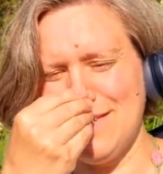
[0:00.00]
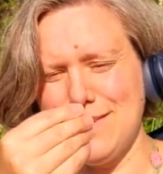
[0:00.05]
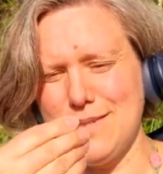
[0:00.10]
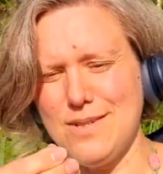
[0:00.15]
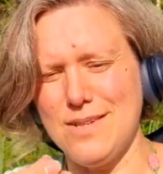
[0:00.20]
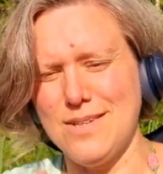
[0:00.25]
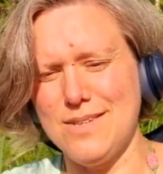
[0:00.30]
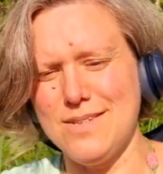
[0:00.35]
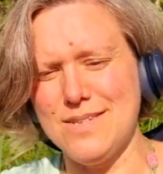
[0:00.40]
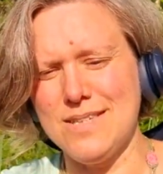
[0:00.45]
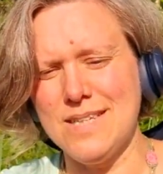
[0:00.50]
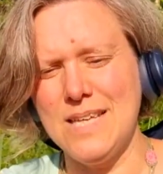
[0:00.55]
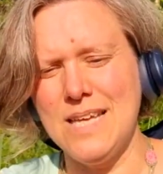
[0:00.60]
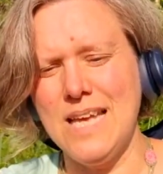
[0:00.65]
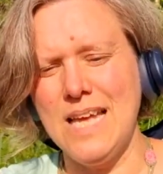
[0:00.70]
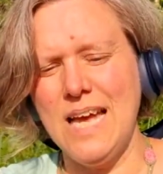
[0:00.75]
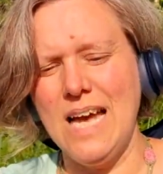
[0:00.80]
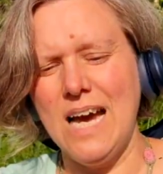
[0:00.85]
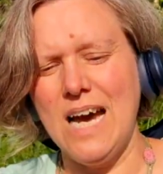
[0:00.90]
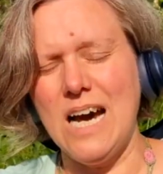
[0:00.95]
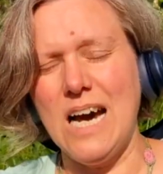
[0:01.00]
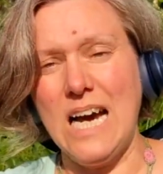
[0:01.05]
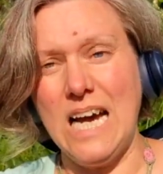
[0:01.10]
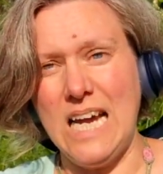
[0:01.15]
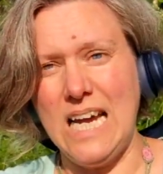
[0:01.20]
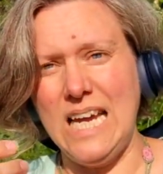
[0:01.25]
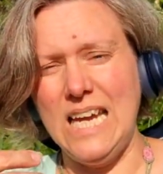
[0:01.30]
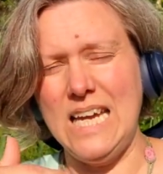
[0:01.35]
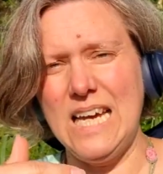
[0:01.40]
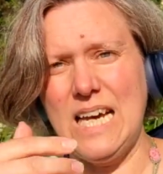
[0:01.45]
because
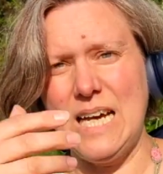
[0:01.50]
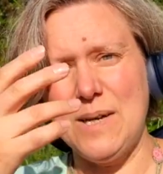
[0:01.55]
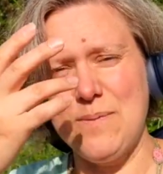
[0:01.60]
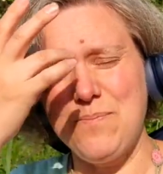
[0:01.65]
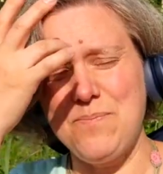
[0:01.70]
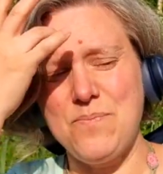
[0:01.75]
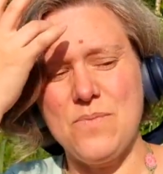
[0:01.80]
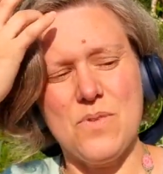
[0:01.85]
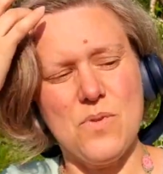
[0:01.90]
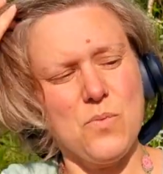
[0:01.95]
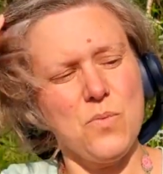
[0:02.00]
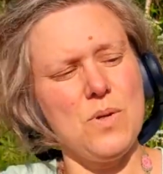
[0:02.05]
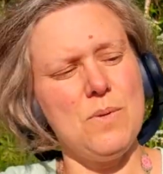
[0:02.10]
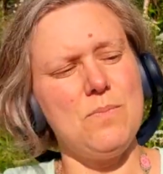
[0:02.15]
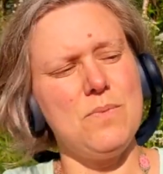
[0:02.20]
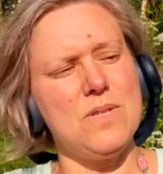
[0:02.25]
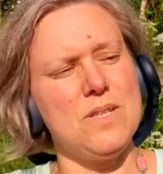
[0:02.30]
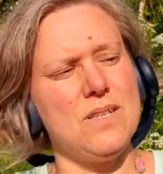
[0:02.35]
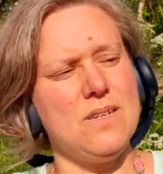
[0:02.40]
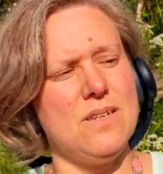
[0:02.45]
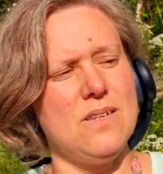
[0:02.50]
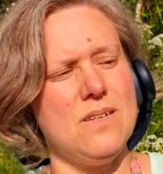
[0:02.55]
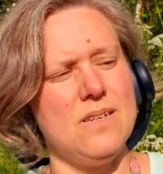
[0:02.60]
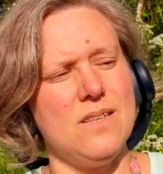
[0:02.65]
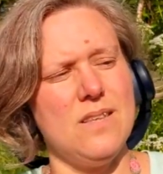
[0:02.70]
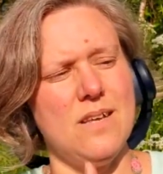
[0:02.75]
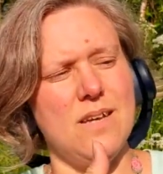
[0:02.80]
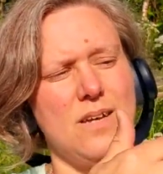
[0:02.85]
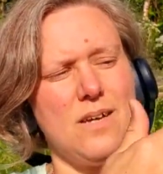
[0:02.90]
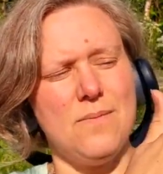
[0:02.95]
I ripped
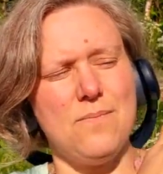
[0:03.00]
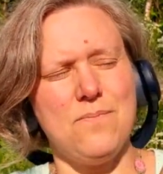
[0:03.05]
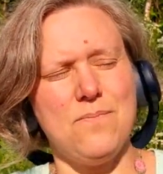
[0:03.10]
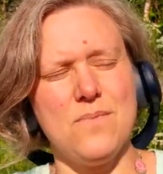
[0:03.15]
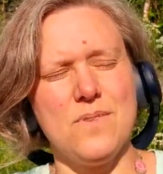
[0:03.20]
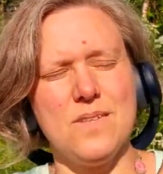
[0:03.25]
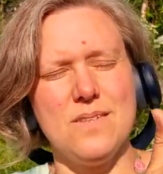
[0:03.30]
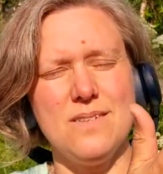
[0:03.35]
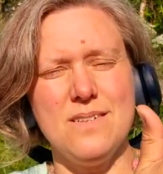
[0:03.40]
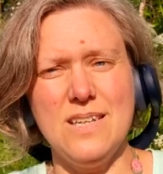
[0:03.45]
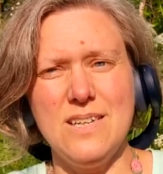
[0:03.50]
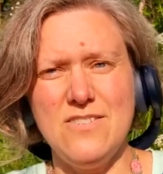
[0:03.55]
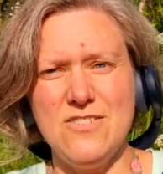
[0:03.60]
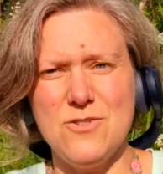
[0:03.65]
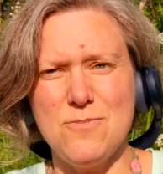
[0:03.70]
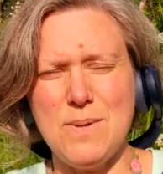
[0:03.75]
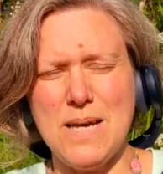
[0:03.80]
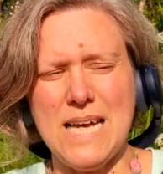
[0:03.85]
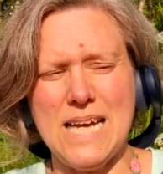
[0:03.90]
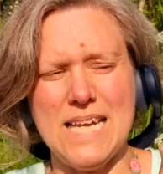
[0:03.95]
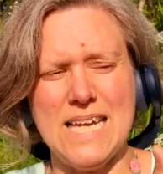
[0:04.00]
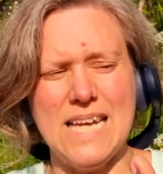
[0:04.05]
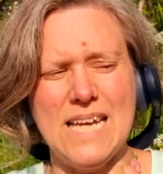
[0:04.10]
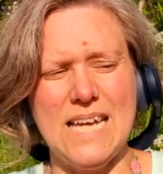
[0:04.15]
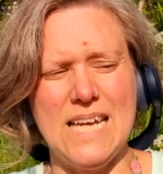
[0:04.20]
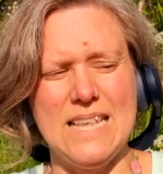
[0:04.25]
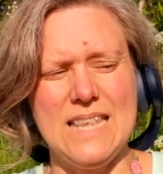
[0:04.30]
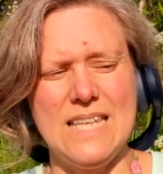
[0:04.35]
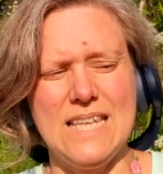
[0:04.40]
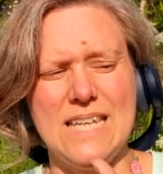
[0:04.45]
the sleeves back,
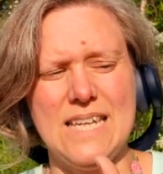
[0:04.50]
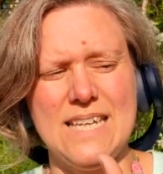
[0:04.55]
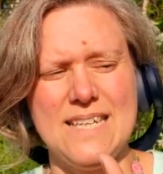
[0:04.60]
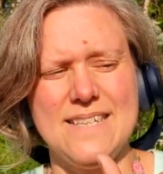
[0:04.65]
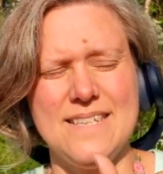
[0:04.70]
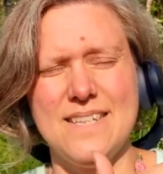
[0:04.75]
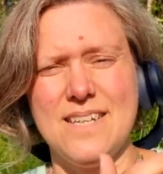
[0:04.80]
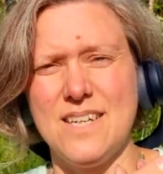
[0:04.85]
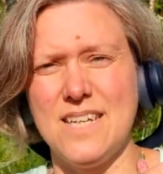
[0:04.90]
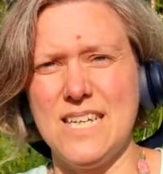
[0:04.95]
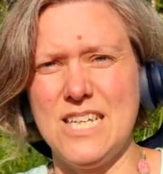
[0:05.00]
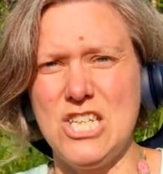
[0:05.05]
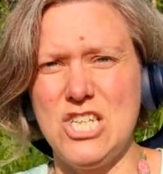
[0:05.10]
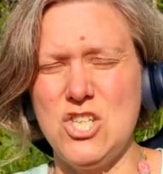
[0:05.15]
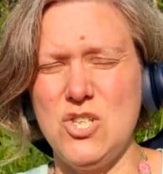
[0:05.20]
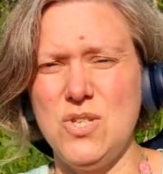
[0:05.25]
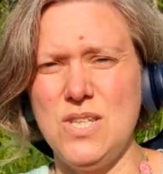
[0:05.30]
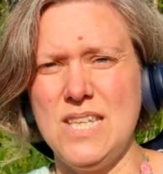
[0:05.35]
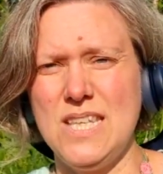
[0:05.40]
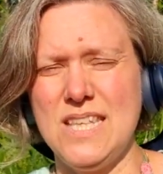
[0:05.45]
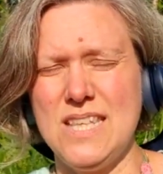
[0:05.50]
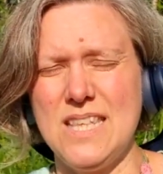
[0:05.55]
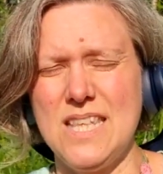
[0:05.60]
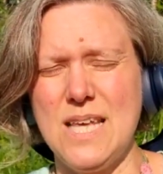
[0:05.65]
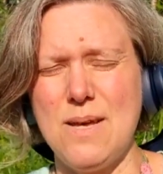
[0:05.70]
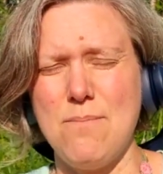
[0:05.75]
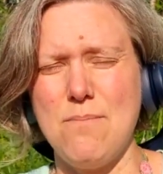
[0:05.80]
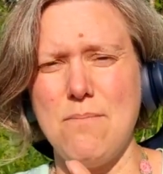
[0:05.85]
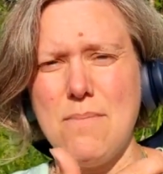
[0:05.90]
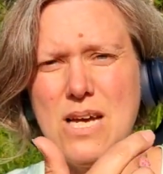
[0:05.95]
and then I started doing
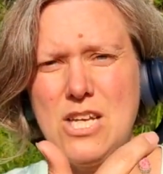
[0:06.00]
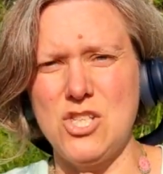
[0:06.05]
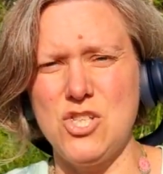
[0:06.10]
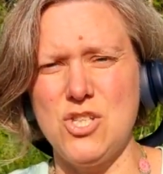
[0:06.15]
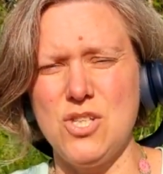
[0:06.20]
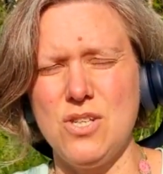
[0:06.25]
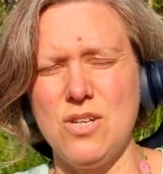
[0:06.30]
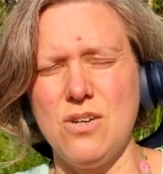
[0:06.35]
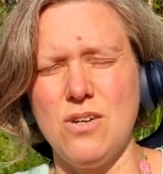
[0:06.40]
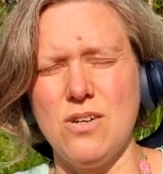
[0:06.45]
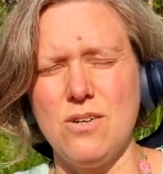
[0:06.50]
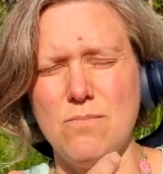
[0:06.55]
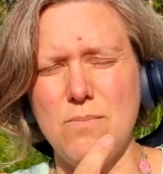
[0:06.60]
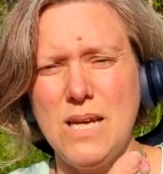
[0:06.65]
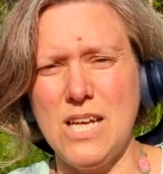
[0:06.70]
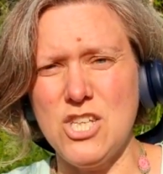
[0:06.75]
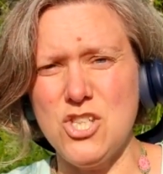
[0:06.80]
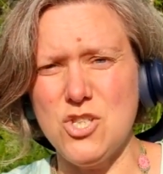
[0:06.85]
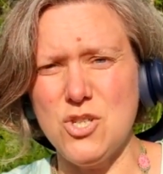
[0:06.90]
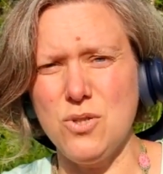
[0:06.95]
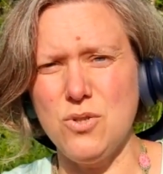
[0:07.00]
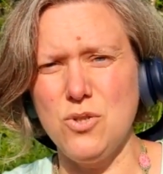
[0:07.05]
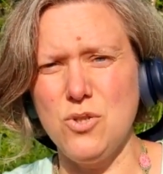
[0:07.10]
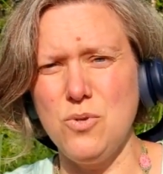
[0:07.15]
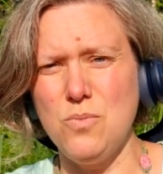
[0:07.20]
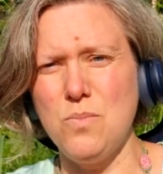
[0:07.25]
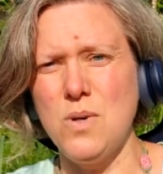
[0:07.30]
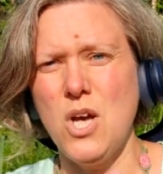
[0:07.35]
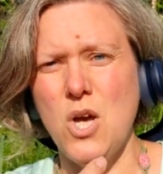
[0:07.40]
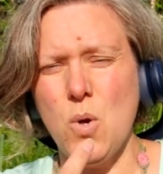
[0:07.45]
them magic
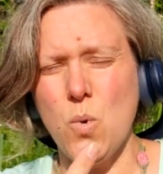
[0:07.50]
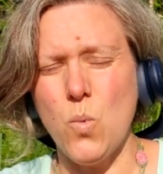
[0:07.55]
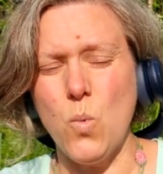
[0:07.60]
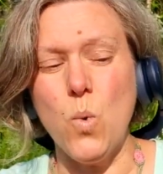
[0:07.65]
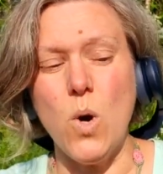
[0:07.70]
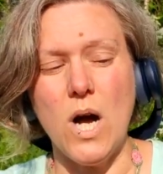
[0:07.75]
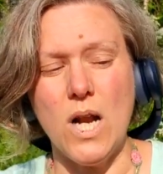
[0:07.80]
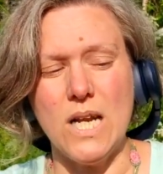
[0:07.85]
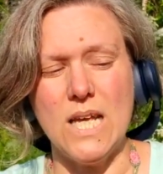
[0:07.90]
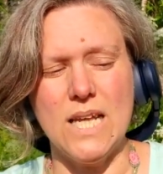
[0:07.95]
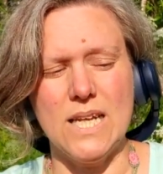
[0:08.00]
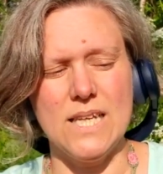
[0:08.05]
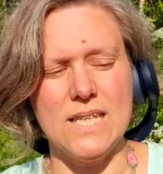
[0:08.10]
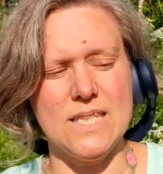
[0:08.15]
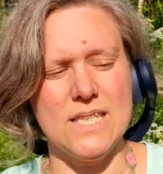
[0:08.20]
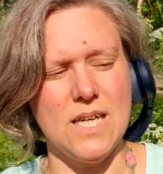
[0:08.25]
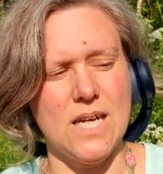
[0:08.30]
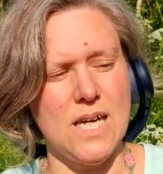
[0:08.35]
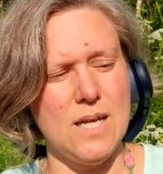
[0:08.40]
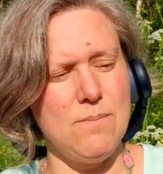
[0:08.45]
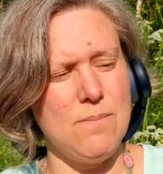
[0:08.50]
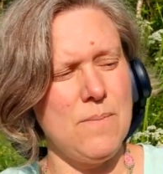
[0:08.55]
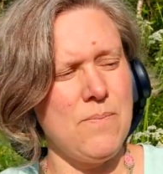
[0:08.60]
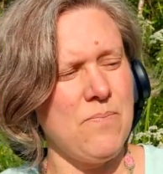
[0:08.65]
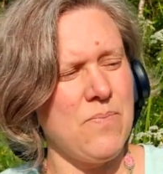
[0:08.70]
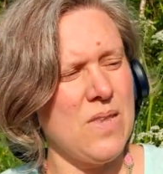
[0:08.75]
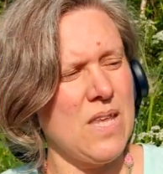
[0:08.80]
loop one at a time.